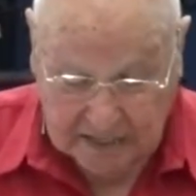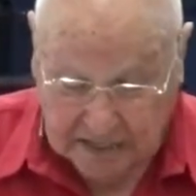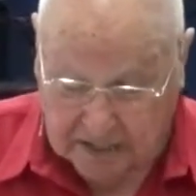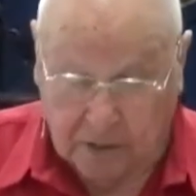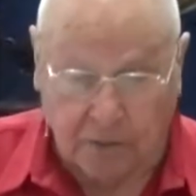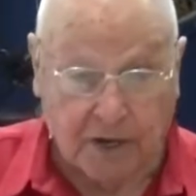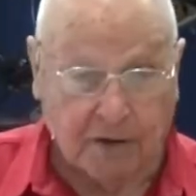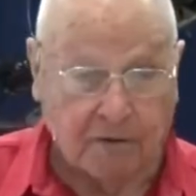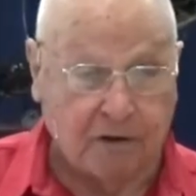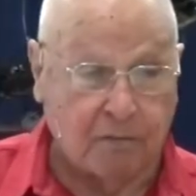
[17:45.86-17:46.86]
There they
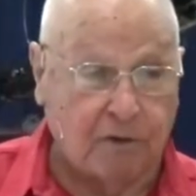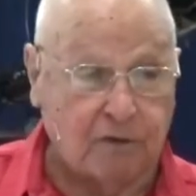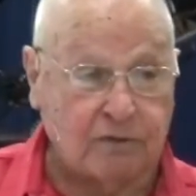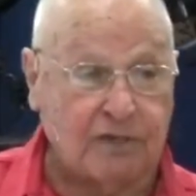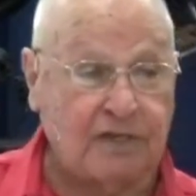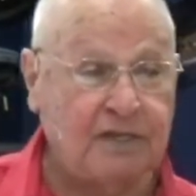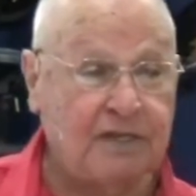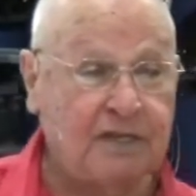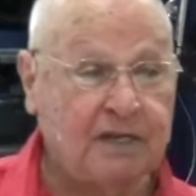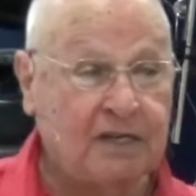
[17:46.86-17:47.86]
were in a boat.
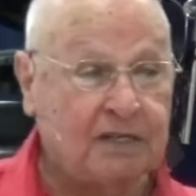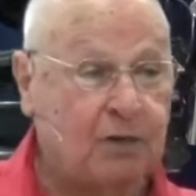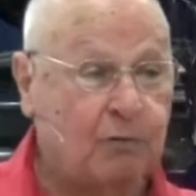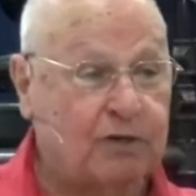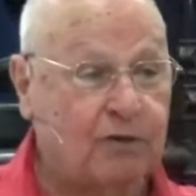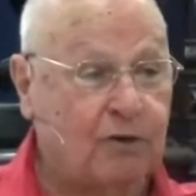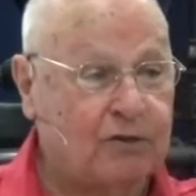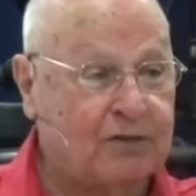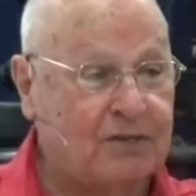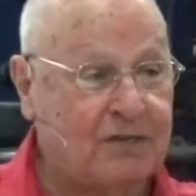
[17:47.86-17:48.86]
They were
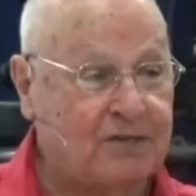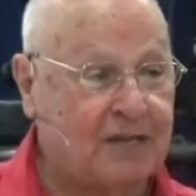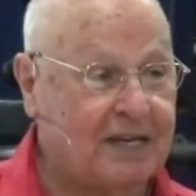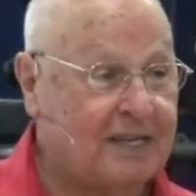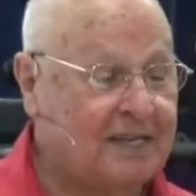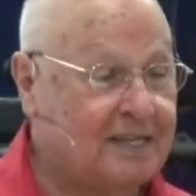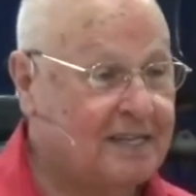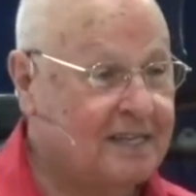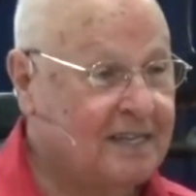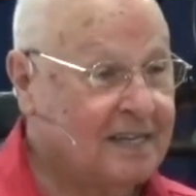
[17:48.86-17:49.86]
crossing the sea.
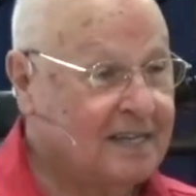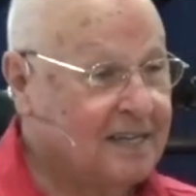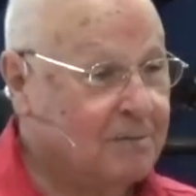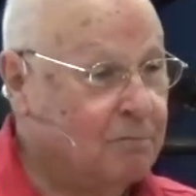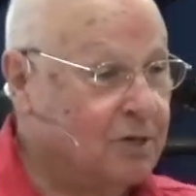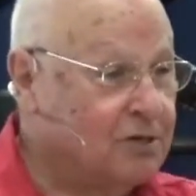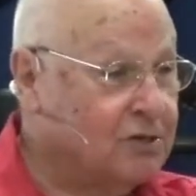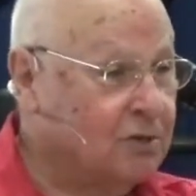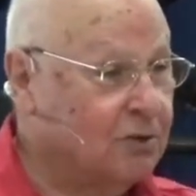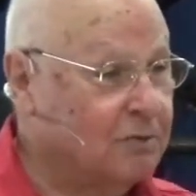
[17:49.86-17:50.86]
Big
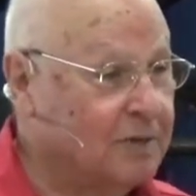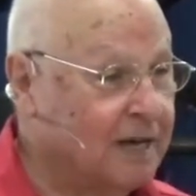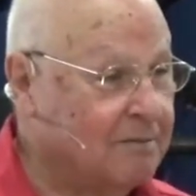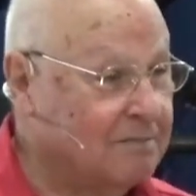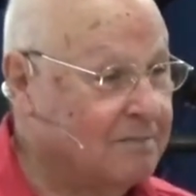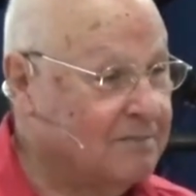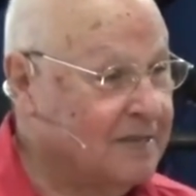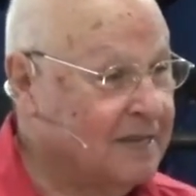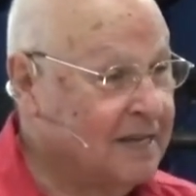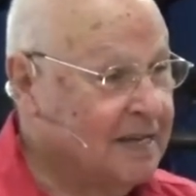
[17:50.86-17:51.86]
storm came.
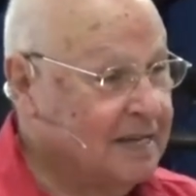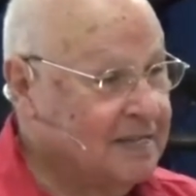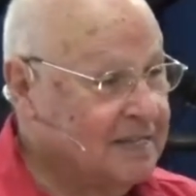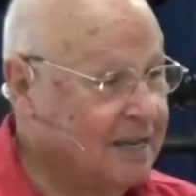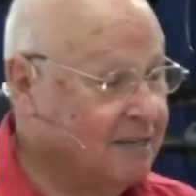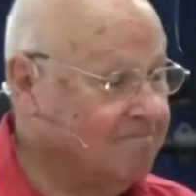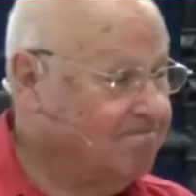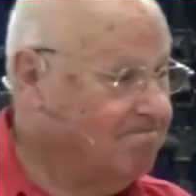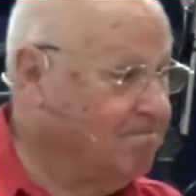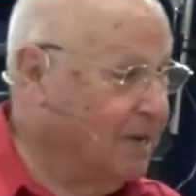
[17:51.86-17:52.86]
They
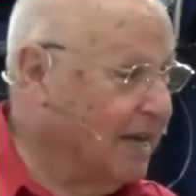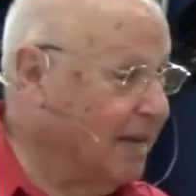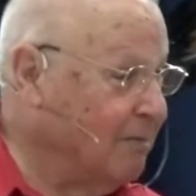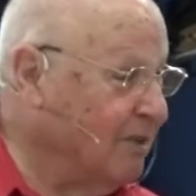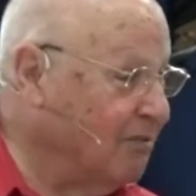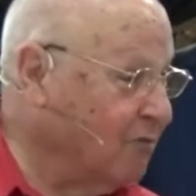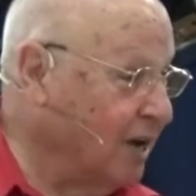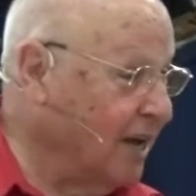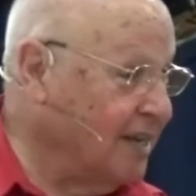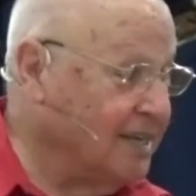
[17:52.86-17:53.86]
became
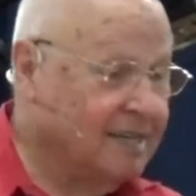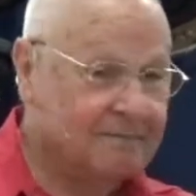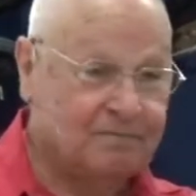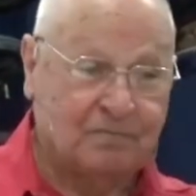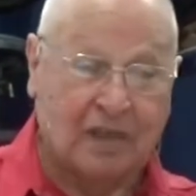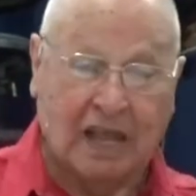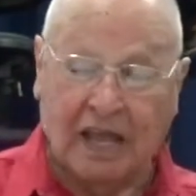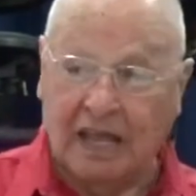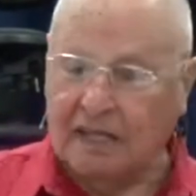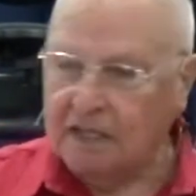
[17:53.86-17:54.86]
afraid.
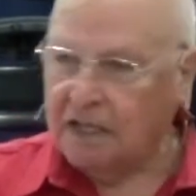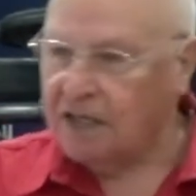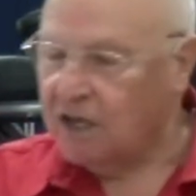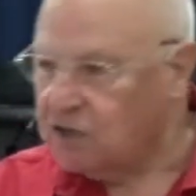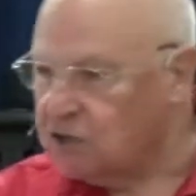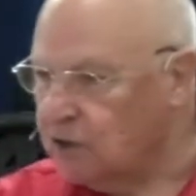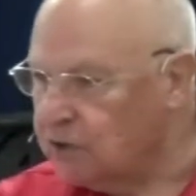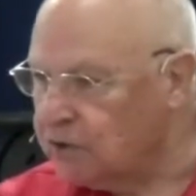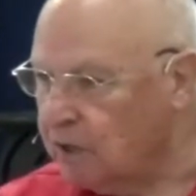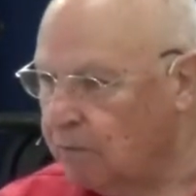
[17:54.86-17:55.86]
Then they saw
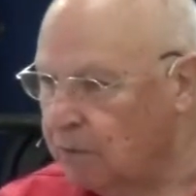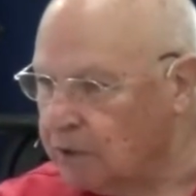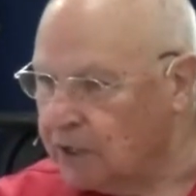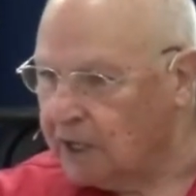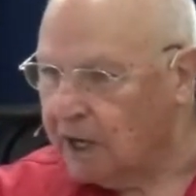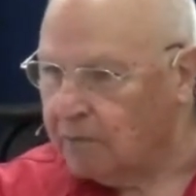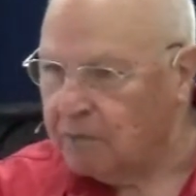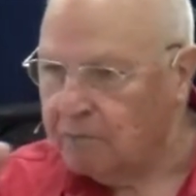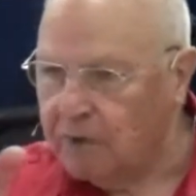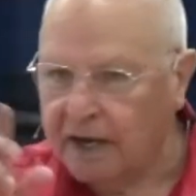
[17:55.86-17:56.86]
somebody
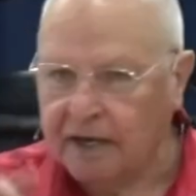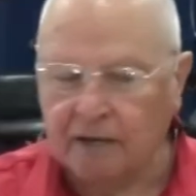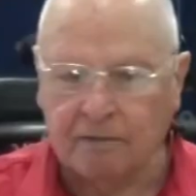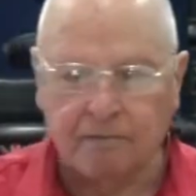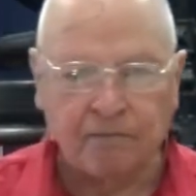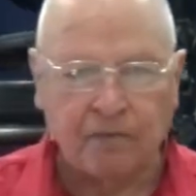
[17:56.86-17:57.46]
coming by.